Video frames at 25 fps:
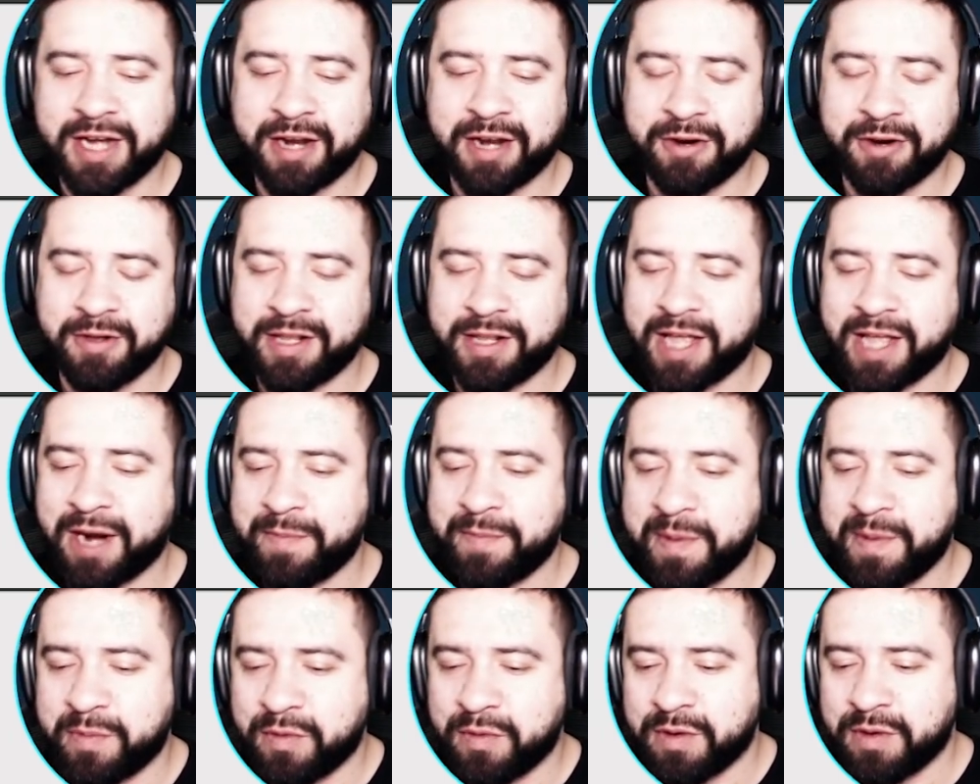I know a lot of
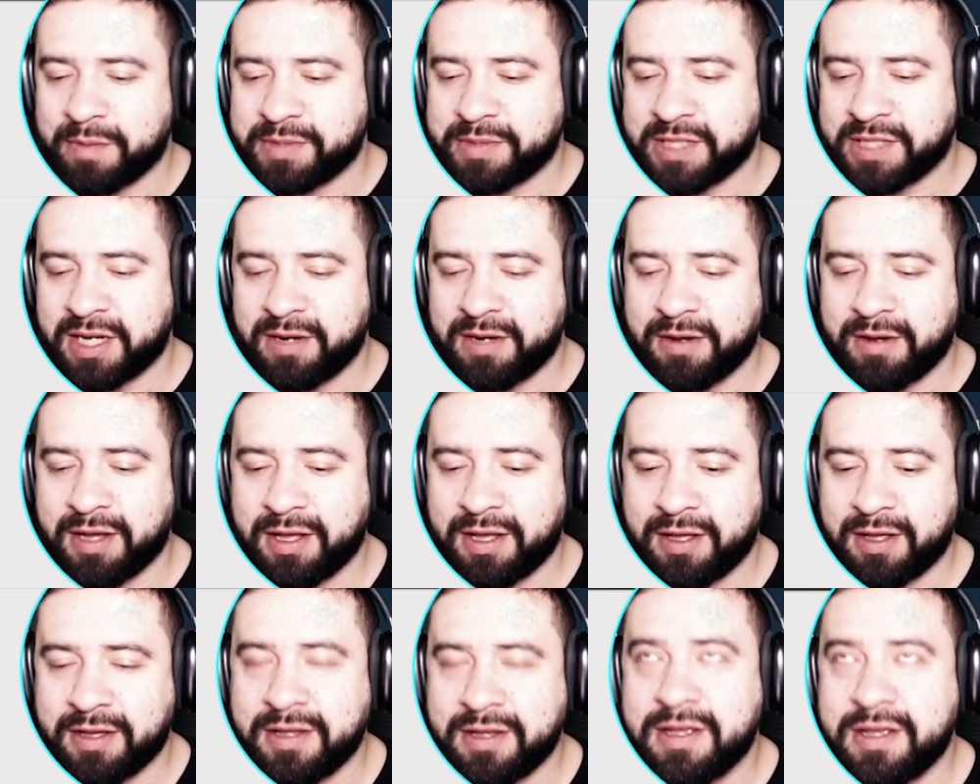people were upset
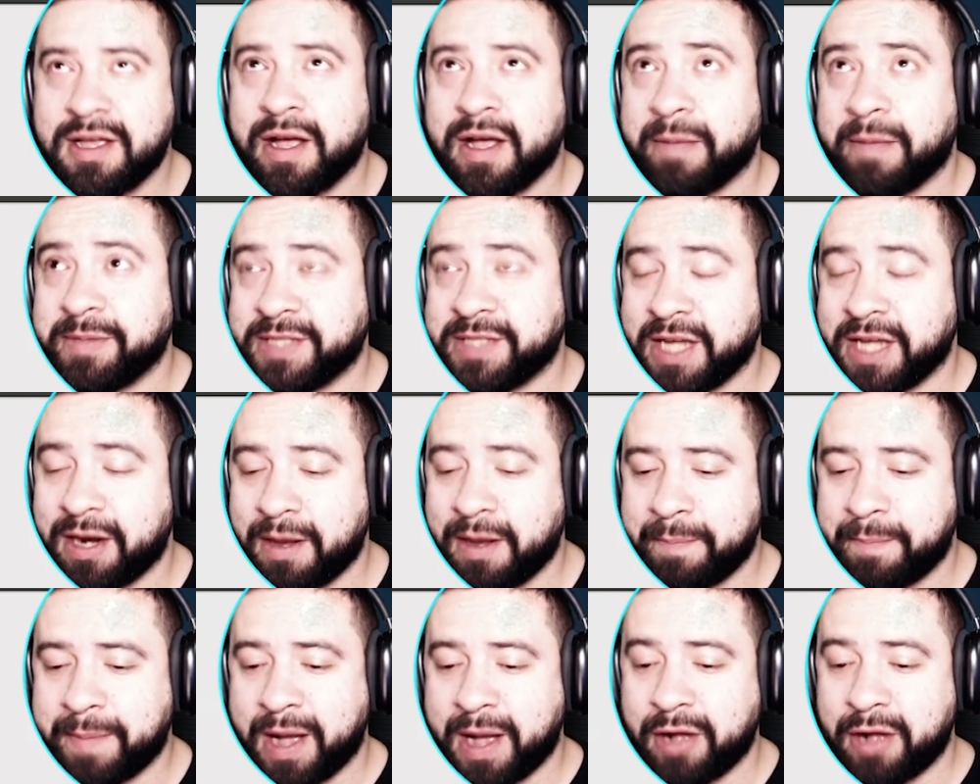
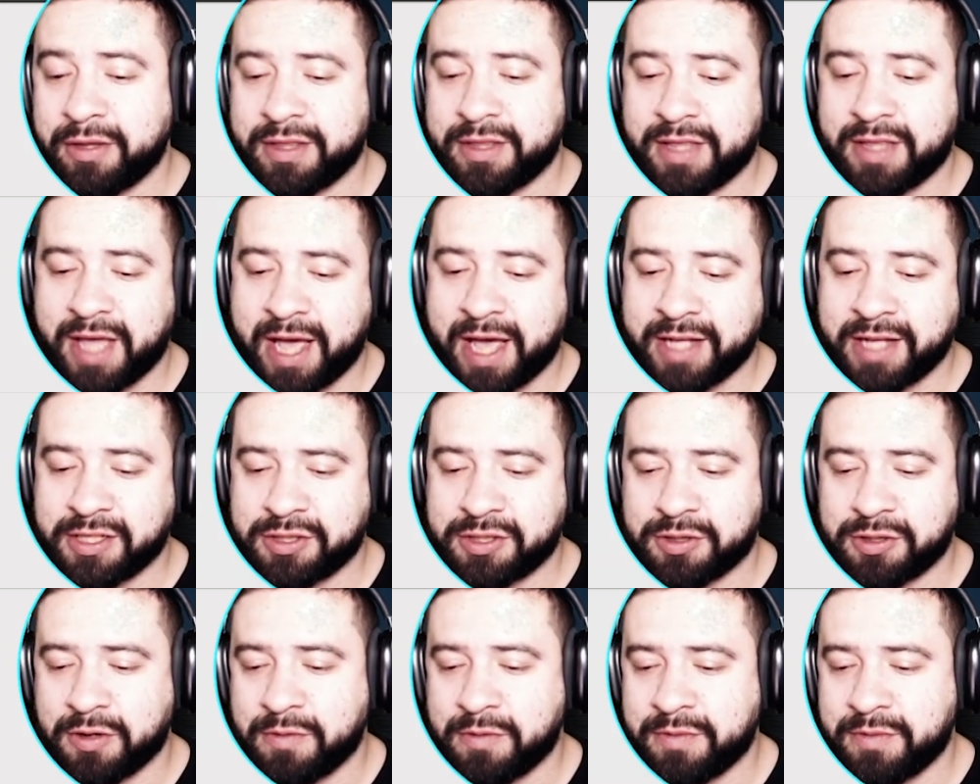about that,
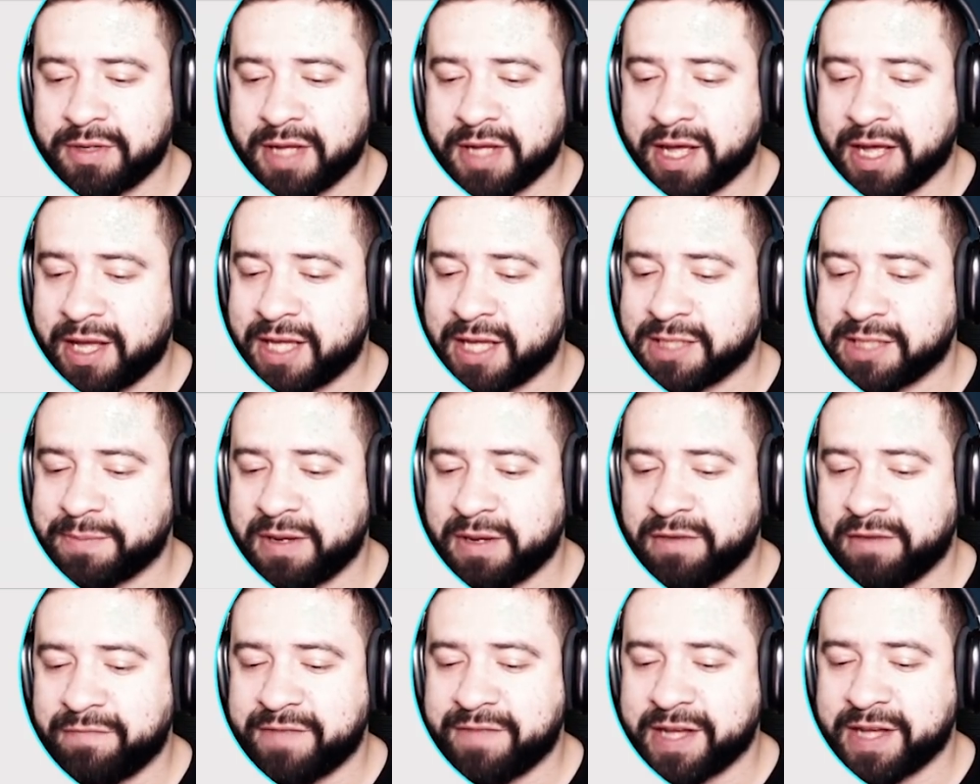so that has
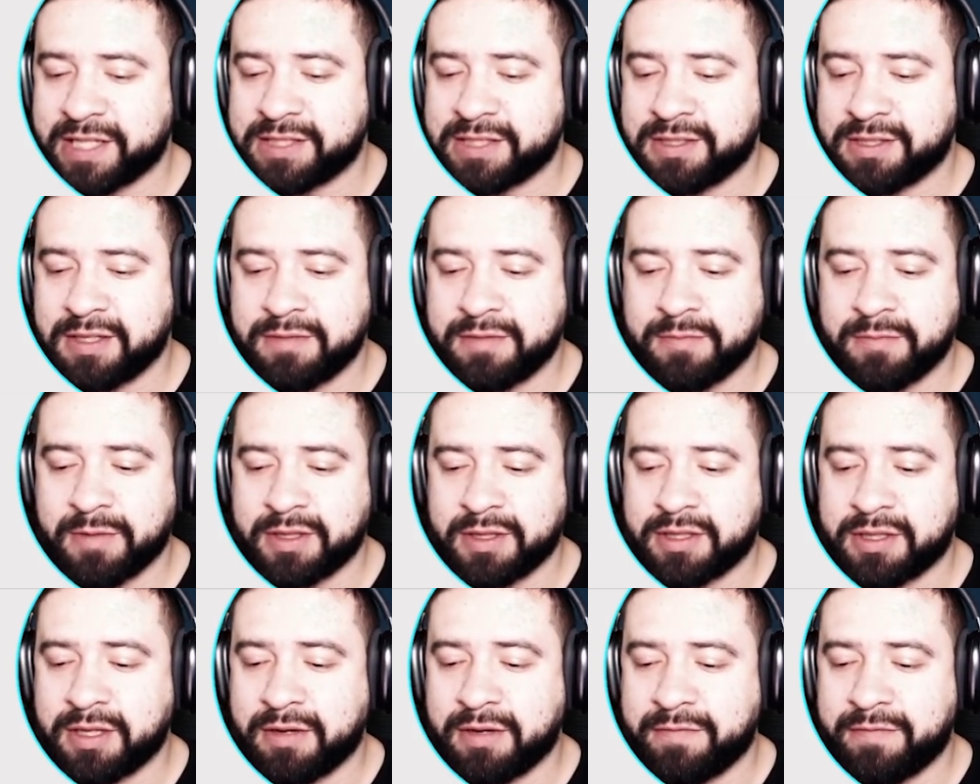been fixed
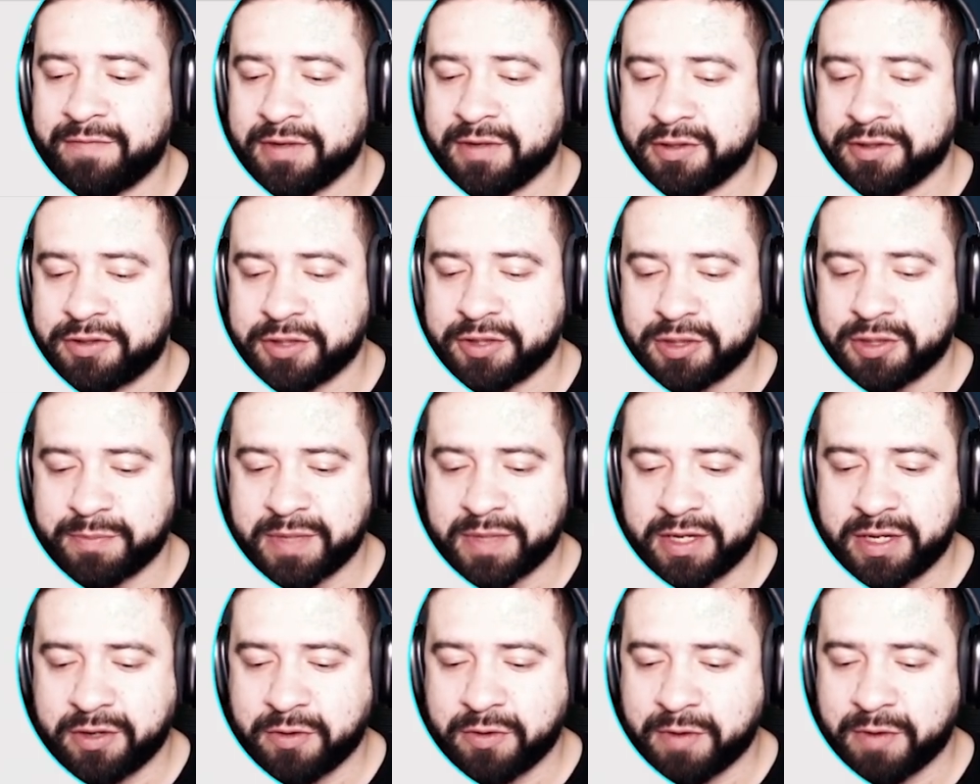with the filters
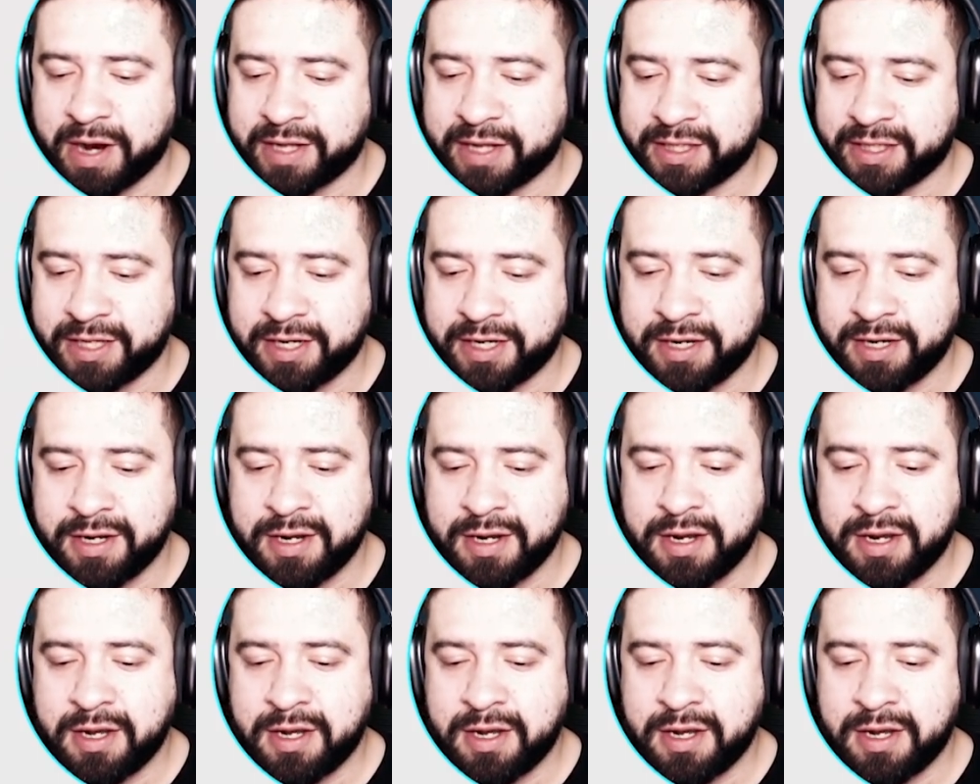being corrected.